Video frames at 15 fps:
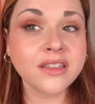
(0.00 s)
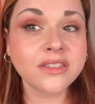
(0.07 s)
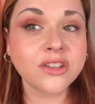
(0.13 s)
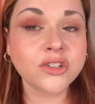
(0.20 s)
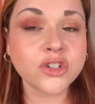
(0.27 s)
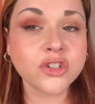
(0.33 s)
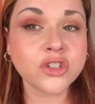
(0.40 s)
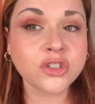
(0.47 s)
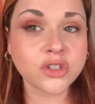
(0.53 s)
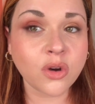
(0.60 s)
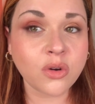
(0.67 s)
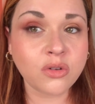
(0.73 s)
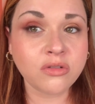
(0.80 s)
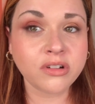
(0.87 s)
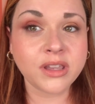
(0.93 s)
They're just
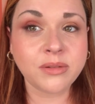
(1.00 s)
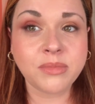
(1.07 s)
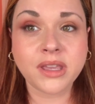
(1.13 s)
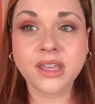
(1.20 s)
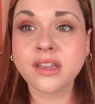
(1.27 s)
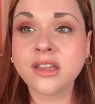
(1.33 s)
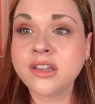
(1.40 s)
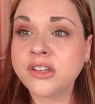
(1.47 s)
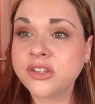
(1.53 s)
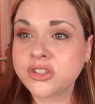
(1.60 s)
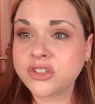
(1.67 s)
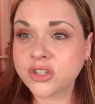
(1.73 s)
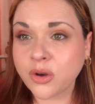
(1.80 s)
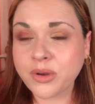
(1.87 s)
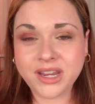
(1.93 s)
so creamy,
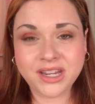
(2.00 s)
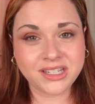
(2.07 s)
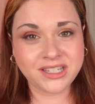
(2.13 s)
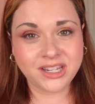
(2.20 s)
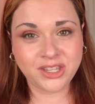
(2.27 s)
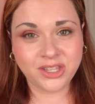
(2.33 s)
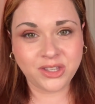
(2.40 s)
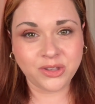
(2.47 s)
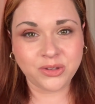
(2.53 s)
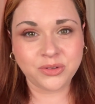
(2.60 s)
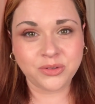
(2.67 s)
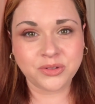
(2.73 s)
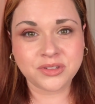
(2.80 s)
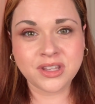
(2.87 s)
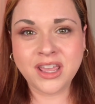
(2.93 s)
so easy to
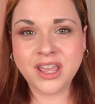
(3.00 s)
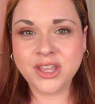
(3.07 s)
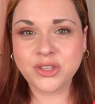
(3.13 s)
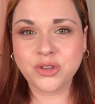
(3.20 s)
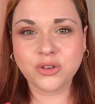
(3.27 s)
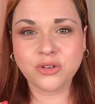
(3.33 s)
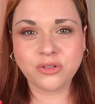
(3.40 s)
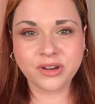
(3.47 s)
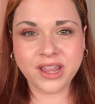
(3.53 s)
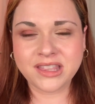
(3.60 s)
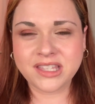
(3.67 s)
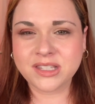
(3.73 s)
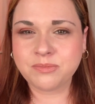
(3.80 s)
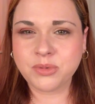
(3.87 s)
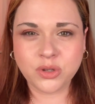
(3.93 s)
use. You can create
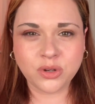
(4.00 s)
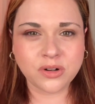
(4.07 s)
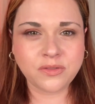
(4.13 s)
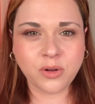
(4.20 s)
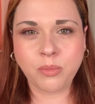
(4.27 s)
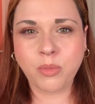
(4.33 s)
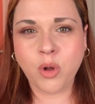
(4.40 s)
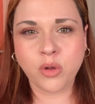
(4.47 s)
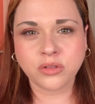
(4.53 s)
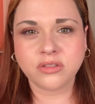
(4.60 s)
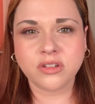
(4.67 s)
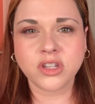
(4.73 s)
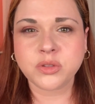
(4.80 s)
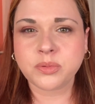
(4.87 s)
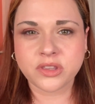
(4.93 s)
these beautiful bold
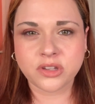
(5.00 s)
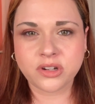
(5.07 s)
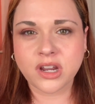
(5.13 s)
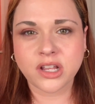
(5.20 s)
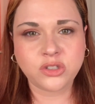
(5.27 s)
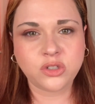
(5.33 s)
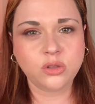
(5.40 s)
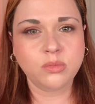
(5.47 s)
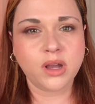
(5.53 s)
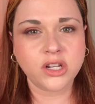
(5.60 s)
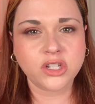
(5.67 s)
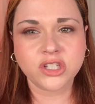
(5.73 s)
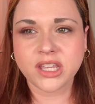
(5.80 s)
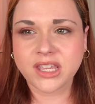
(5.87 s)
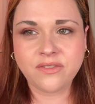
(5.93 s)
looks, but they're not too
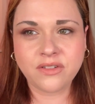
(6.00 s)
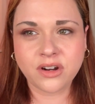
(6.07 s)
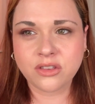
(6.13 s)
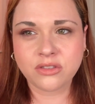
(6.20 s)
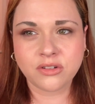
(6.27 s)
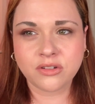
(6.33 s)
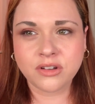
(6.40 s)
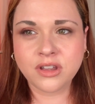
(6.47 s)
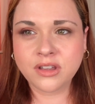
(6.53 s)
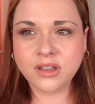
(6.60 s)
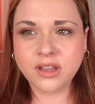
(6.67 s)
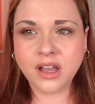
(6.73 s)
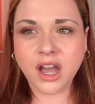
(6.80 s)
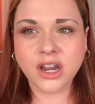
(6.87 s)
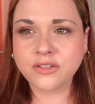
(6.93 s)
much. Like even under
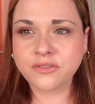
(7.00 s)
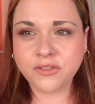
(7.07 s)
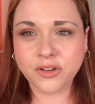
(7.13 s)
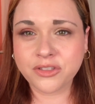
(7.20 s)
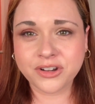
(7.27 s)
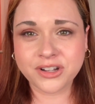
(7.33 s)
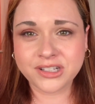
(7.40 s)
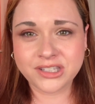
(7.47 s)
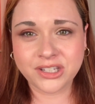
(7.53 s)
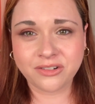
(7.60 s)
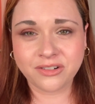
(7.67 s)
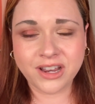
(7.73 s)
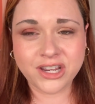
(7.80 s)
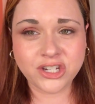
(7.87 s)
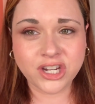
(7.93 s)
further
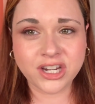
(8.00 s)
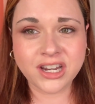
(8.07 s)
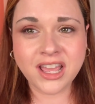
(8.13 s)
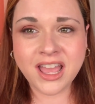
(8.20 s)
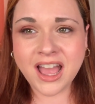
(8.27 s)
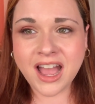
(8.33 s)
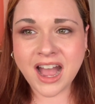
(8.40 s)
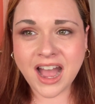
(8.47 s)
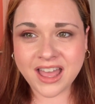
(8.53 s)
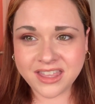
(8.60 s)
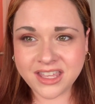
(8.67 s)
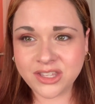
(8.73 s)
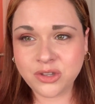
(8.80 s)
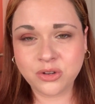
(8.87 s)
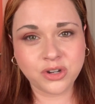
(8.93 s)
consideration, I
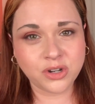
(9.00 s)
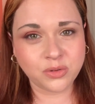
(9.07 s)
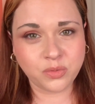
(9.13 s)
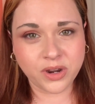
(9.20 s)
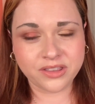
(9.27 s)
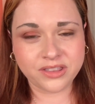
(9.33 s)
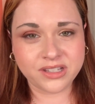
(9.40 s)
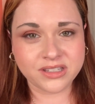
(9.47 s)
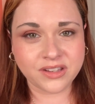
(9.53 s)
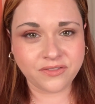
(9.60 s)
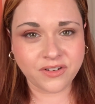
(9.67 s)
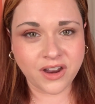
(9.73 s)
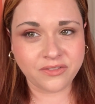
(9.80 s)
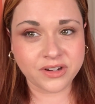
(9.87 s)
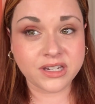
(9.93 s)
think you could wear these
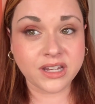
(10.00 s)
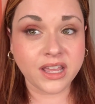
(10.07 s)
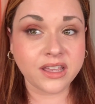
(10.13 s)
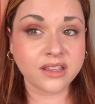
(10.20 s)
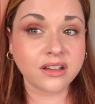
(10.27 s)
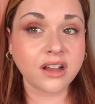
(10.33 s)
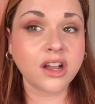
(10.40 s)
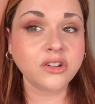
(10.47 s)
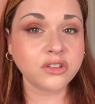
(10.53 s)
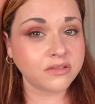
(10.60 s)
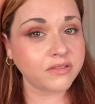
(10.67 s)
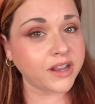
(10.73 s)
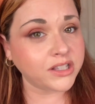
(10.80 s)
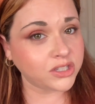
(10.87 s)
for every day under the right